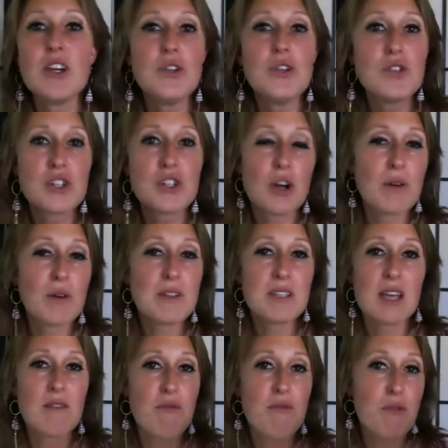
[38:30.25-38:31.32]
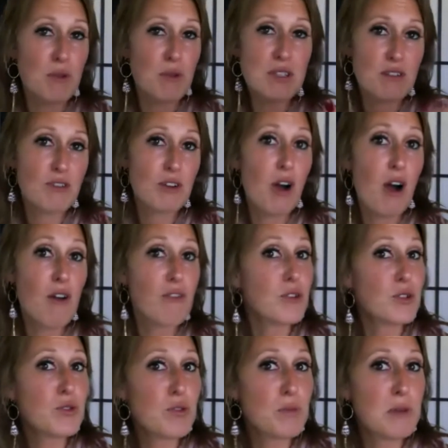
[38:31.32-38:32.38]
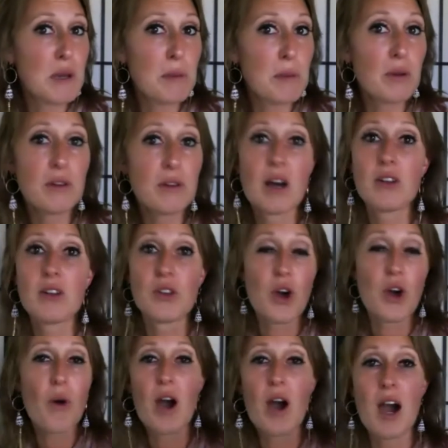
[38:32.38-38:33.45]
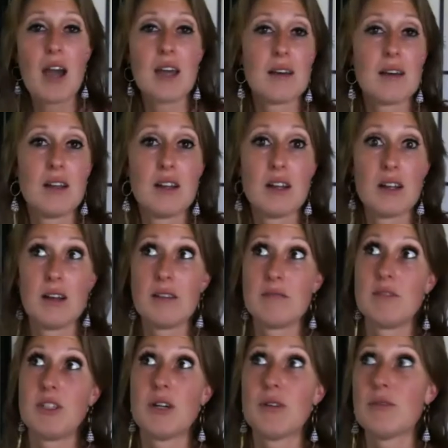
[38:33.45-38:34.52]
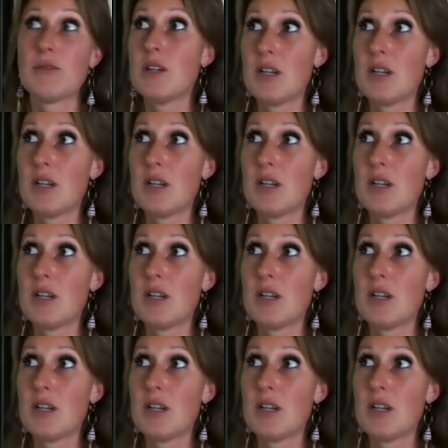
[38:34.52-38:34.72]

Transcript: you should always have three different offers for people a low, a high, and a, you know,